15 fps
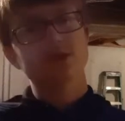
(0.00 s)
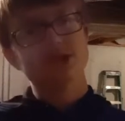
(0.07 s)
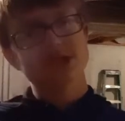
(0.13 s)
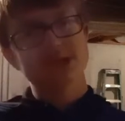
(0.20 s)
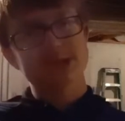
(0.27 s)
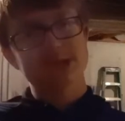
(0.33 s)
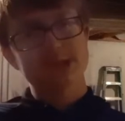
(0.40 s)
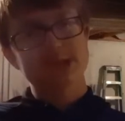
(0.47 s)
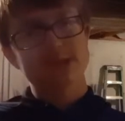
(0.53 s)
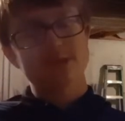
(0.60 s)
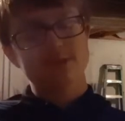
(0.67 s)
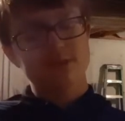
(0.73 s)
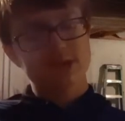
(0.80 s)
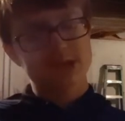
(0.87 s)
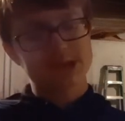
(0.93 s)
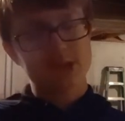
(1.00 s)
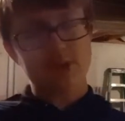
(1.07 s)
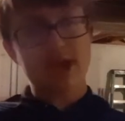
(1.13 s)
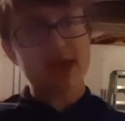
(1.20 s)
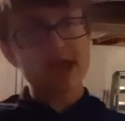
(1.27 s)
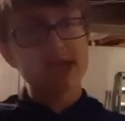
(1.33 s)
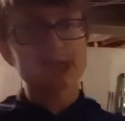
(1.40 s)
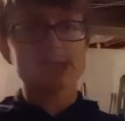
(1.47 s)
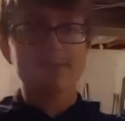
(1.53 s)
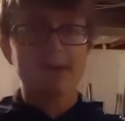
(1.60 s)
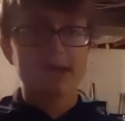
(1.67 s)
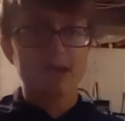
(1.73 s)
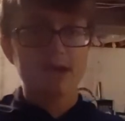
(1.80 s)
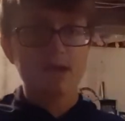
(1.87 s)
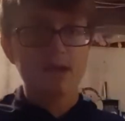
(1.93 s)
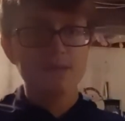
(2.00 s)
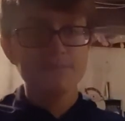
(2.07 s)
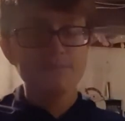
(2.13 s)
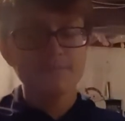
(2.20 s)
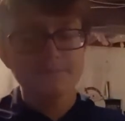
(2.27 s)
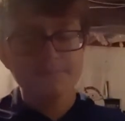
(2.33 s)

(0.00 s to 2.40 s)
it's okay, it's a mega gun.